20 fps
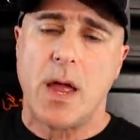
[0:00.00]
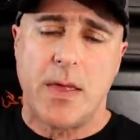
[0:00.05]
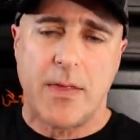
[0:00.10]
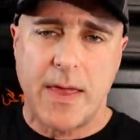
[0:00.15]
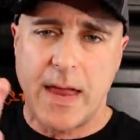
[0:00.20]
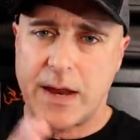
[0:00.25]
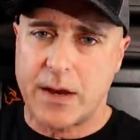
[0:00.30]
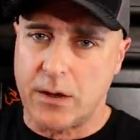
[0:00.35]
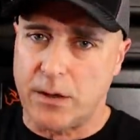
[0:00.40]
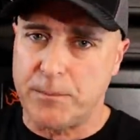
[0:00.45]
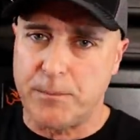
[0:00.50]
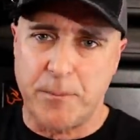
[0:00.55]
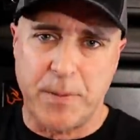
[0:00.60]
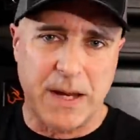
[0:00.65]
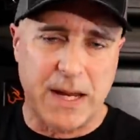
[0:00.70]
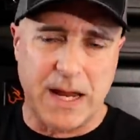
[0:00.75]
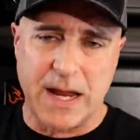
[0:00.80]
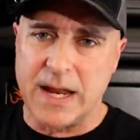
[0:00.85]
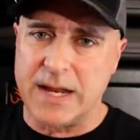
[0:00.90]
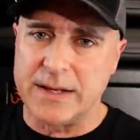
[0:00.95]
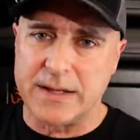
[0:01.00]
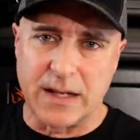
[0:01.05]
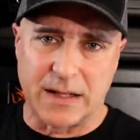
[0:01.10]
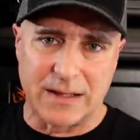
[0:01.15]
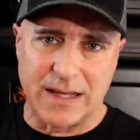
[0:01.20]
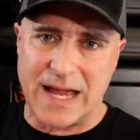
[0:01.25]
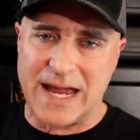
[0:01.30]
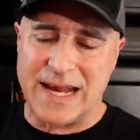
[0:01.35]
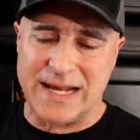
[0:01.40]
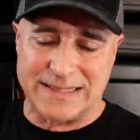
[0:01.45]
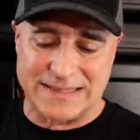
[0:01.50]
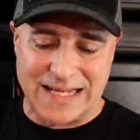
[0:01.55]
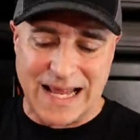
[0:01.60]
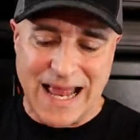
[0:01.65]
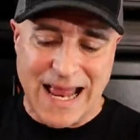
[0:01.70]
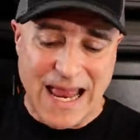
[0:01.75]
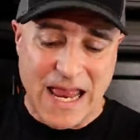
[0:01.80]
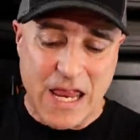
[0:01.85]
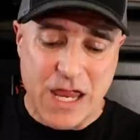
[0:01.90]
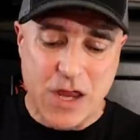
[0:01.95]
they could begin delays.
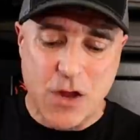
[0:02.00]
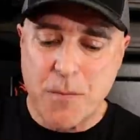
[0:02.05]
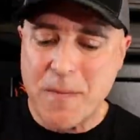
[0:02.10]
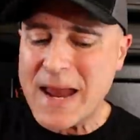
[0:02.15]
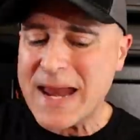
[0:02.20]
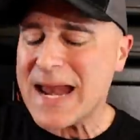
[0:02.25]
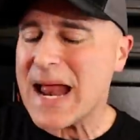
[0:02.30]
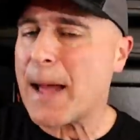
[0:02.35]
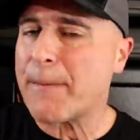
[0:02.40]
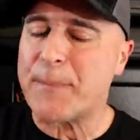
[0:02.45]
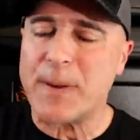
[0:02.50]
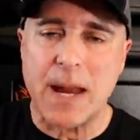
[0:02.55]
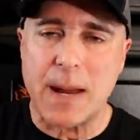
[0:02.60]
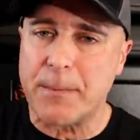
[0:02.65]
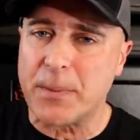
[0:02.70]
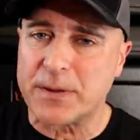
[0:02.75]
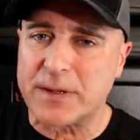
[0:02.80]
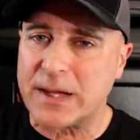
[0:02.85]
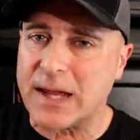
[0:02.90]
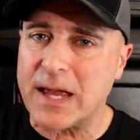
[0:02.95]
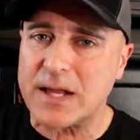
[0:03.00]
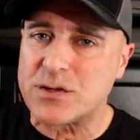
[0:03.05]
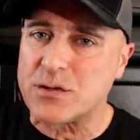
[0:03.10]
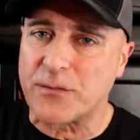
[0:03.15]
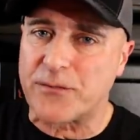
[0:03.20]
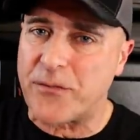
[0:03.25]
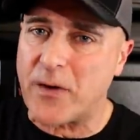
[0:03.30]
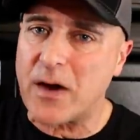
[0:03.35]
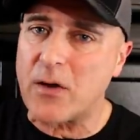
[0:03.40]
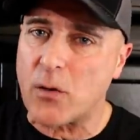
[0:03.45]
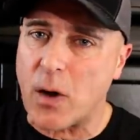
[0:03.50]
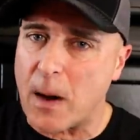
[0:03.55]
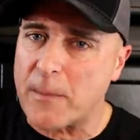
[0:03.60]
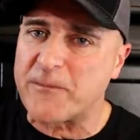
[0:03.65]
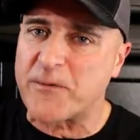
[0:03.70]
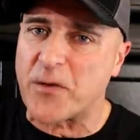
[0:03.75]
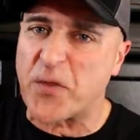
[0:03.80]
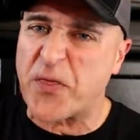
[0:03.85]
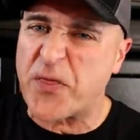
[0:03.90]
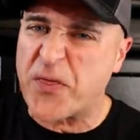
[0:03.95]
You may not be able to get your
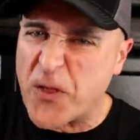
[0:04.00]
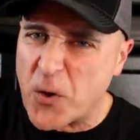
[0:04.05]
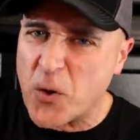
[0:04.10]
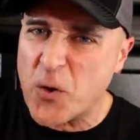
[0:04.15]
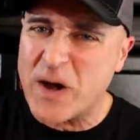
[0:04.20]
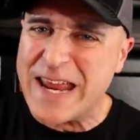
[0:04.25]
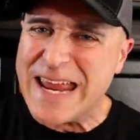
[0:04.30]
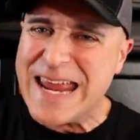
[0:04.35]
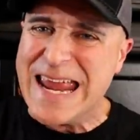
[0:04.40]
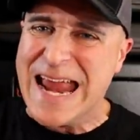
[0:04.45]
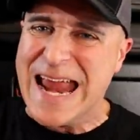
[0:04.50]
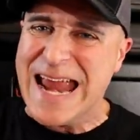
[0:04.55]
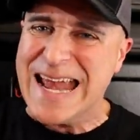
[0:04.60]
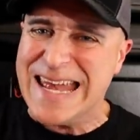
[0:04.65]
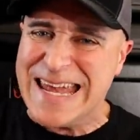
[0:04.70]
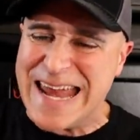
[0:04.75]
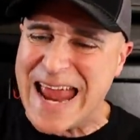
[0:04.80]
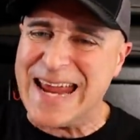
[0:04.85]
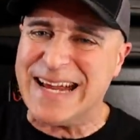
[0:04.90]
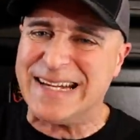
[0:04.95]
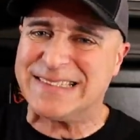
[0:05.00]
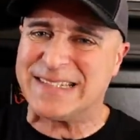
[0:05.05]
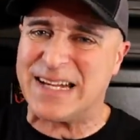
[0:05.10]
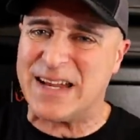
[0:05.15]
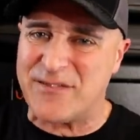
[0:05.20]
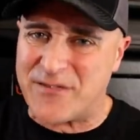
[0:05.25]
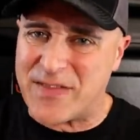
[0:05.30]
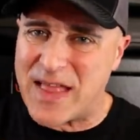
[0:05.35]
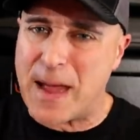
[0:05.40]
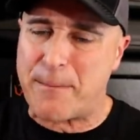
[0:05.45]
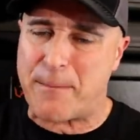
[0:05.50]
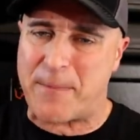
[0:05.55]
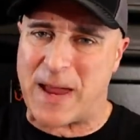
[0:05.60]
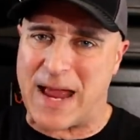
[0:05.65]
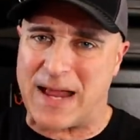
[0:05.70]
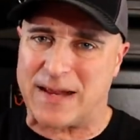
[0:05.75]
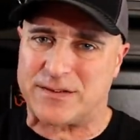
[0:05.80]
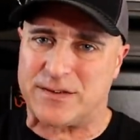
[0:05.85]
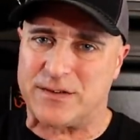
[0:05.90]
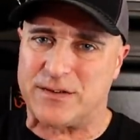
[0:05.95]
firearm for thirty days if that
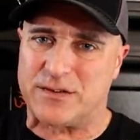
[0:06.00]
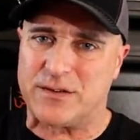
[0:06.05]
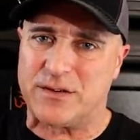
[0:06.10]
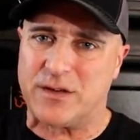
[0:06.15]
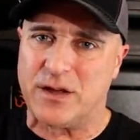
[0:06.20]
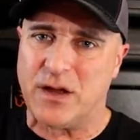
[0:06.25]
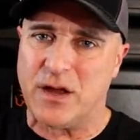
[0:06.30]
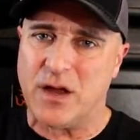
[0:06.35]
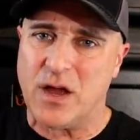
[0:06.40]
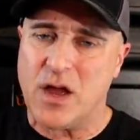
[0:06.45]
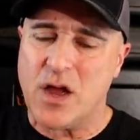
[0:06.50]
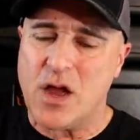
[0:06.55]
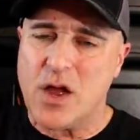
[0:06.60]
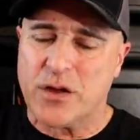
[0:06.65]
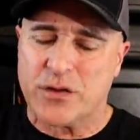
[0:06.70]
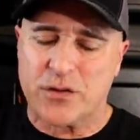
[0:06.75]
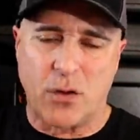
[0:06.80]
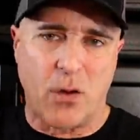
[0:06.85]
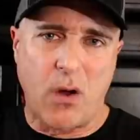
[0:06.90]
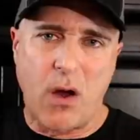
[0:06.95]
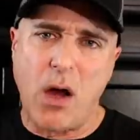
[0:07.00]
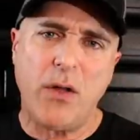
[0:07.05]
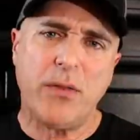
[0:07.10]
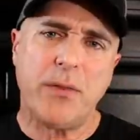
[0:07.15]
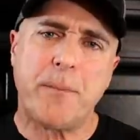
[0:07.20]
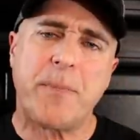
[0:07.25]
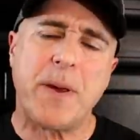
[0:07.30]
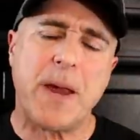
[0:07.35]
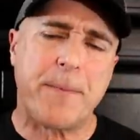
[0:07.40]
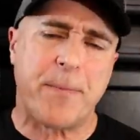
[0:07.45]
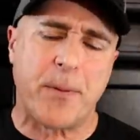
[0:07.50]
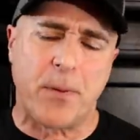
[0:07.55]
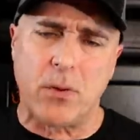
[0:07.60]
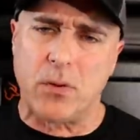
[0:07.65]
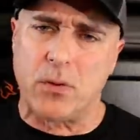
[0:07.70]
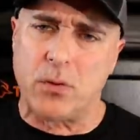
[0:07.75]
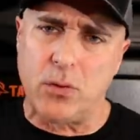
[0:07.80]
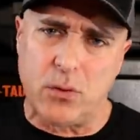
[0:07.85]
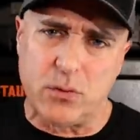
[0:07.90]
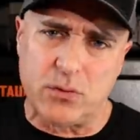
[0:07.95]
passes. So all the
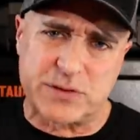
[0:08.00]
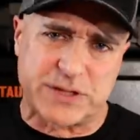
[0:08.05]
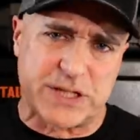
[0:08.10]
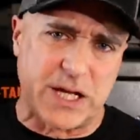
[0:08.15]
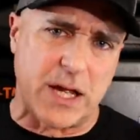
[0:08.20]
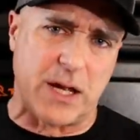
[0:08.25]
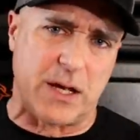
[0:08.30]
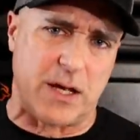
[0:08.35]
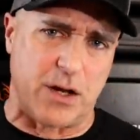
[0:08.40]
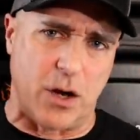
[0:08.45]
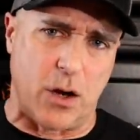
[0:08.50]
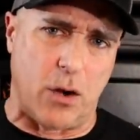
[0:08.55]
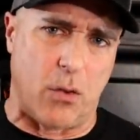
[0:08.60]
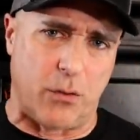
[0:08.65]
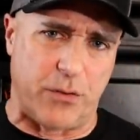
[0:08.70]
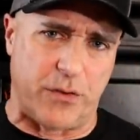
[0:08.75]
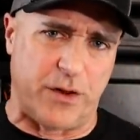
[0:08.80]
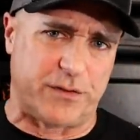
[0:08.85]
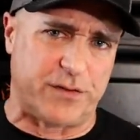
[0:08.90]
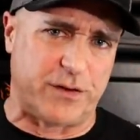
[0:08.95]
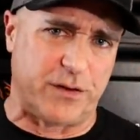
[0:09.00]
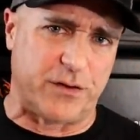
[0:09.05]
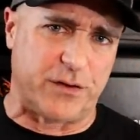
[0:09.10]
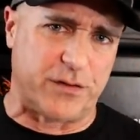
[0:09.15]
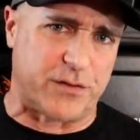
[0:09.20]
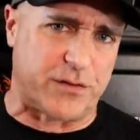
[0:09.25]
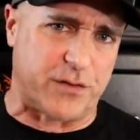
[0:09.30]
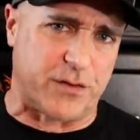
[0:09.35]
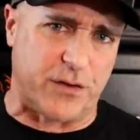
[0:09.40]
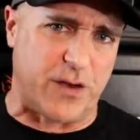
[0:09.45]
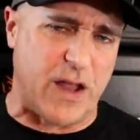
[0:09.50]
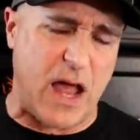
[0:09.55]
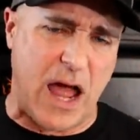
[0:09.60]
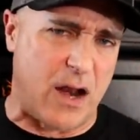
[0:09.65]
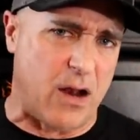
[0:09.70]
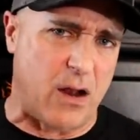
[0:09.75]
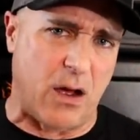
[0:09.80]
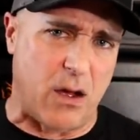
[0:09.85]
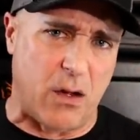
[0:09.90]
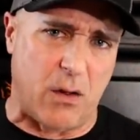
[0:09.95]
people who said, you know, this is
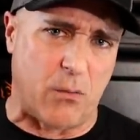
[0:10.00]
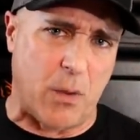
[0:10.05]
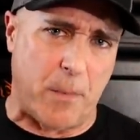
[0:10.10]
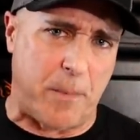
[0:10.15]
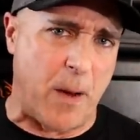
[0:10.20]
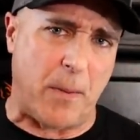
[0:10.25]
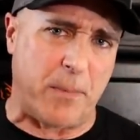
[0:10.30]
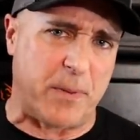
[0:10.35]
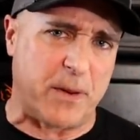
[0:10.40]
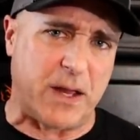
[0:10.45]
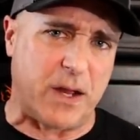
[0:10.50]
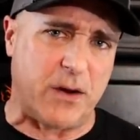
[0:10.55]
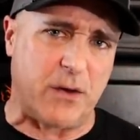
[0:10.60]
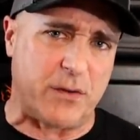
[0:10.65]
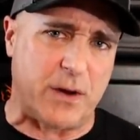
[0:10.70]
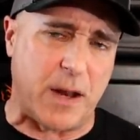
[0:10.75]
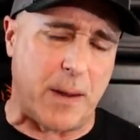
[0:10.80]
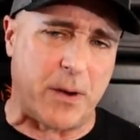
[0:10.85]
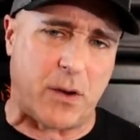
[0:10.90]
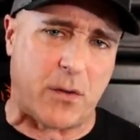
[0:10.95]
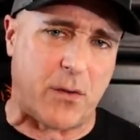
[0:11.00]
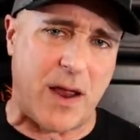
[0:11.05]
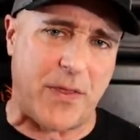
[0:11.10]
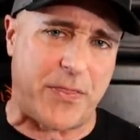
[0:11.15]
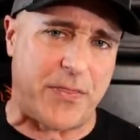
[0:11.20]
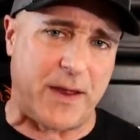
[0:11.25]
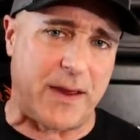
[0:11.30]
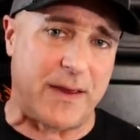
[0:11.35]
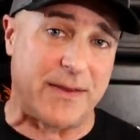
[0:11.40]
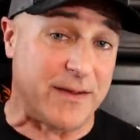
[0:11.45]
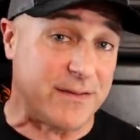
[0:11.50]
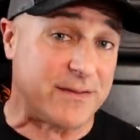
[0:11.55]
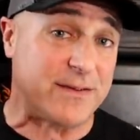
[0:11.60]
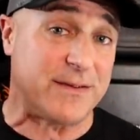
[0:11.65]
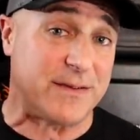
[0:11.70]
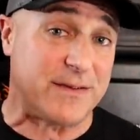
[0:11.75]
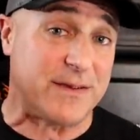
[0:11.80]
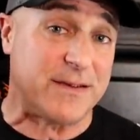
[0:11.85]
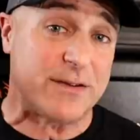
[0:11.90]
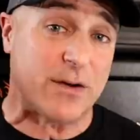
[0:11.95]
not a Republican or Democrat thing, this
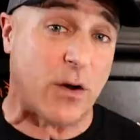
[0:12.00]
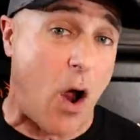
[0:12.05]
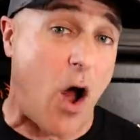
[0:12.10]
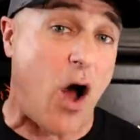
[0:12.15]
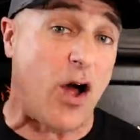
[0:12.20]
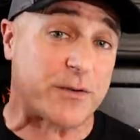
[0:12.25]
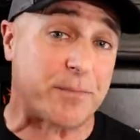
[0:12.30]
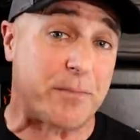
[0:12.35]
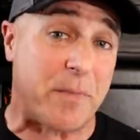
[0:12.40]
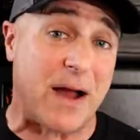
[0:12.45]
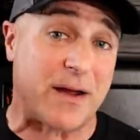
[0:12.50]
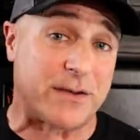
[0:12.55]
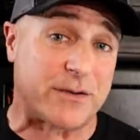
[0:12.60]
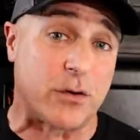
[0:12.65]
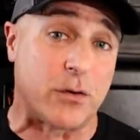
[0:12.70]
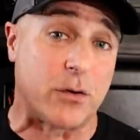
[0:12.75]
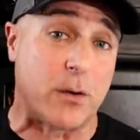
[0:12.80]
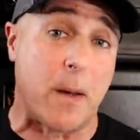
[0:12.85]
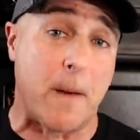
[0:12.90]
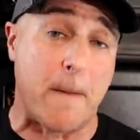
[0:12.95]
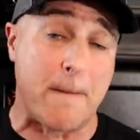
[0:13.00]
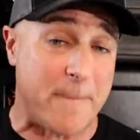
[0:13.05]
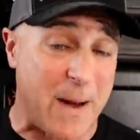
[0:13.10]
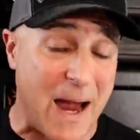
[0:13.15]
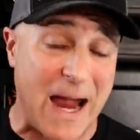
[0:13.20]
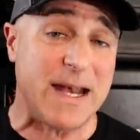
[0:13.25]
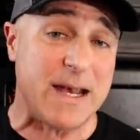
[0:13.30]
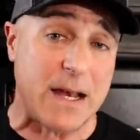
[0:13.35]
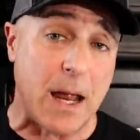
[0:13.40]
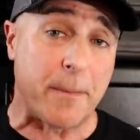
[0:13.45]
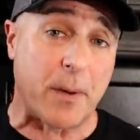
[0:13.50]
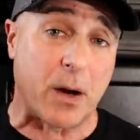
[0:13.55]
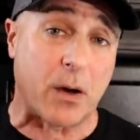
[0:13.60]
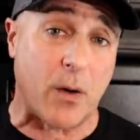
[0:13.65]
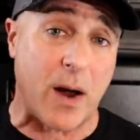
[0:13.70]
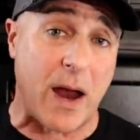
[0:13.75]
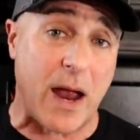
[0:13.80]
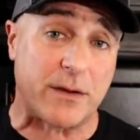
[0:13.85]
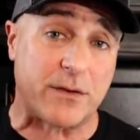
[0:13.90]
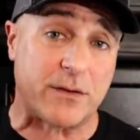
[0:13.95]
is, these are all sponsored by
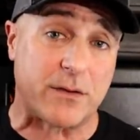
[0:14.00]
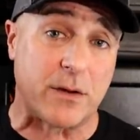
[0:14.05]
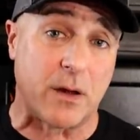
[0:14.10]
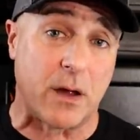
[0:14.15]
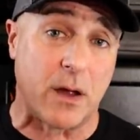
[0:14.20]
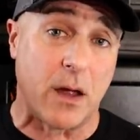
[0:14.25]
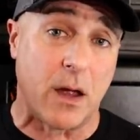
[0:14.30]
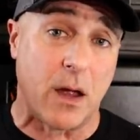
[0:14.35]
Democrats,